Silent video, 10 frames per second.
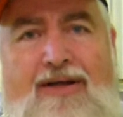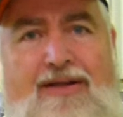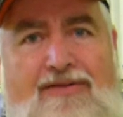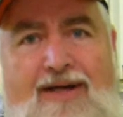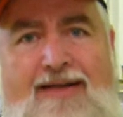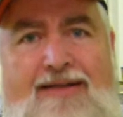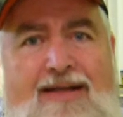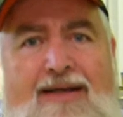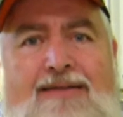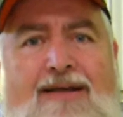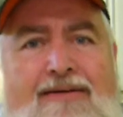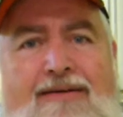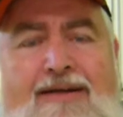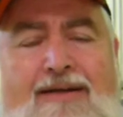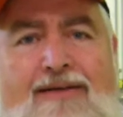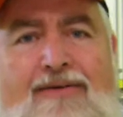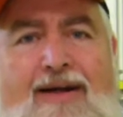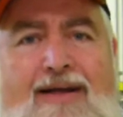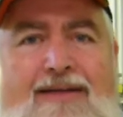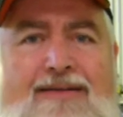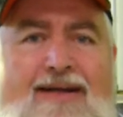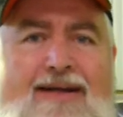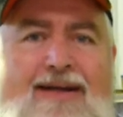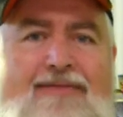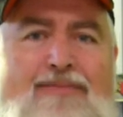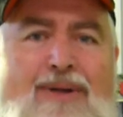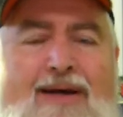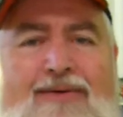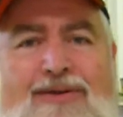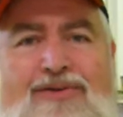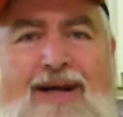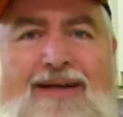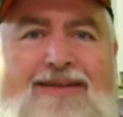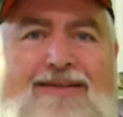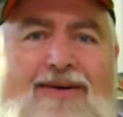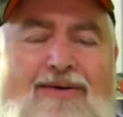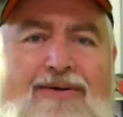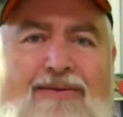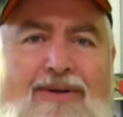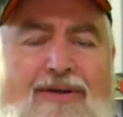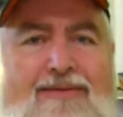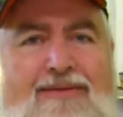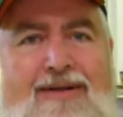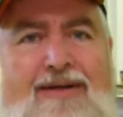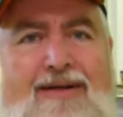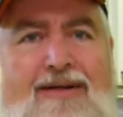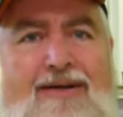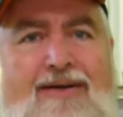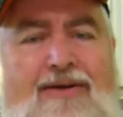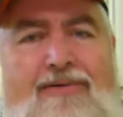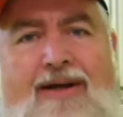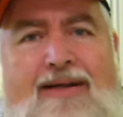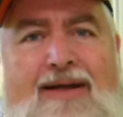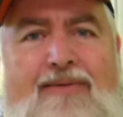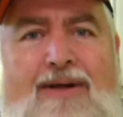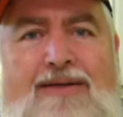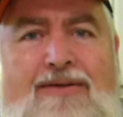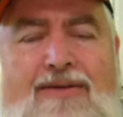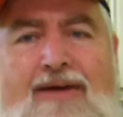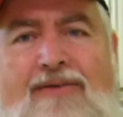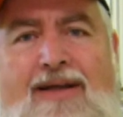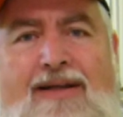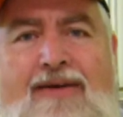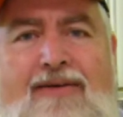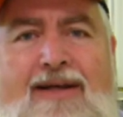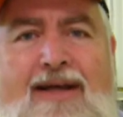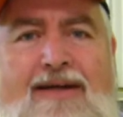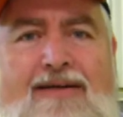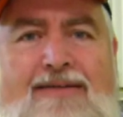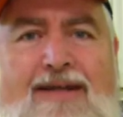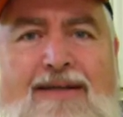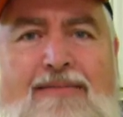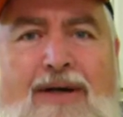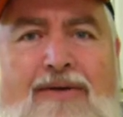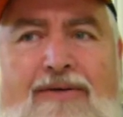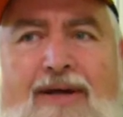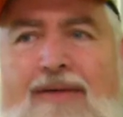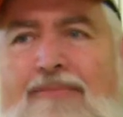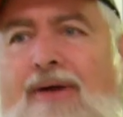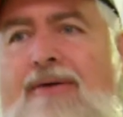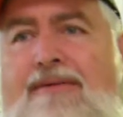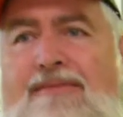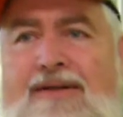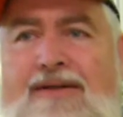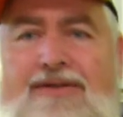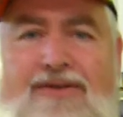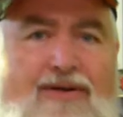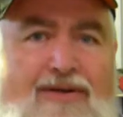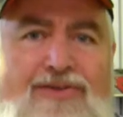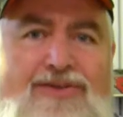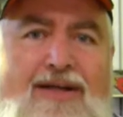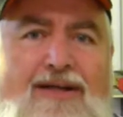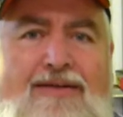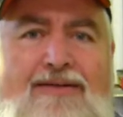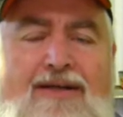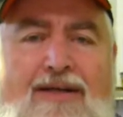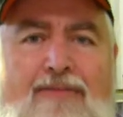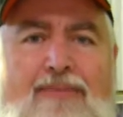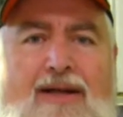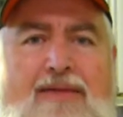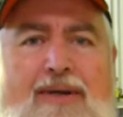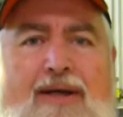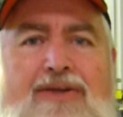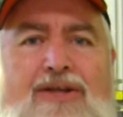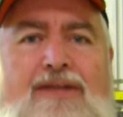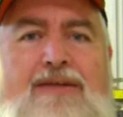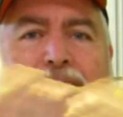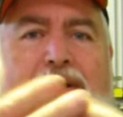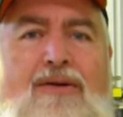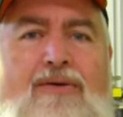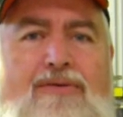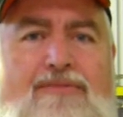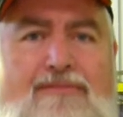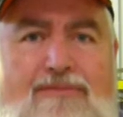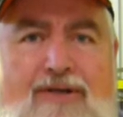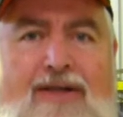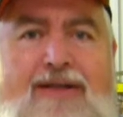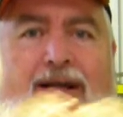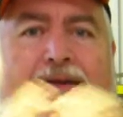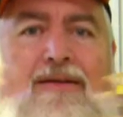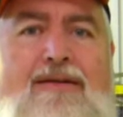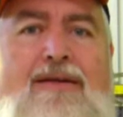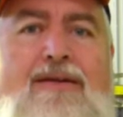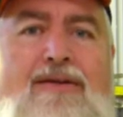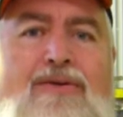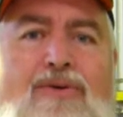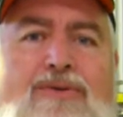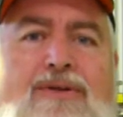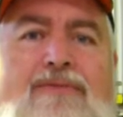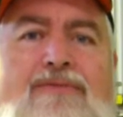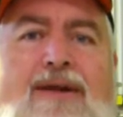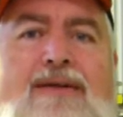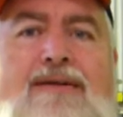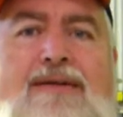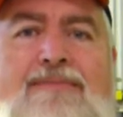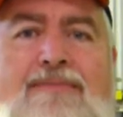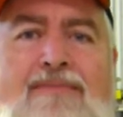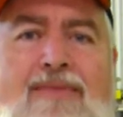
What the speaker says: I could get the tractors out so grandkids and that could have a play on the tractors. So I thought, well, I got round there once, I'll go round there again and I'll take the boat around and poke it in the side of the shed, because Bundy Bears Shed's a big long rectangle and the door's at the front, and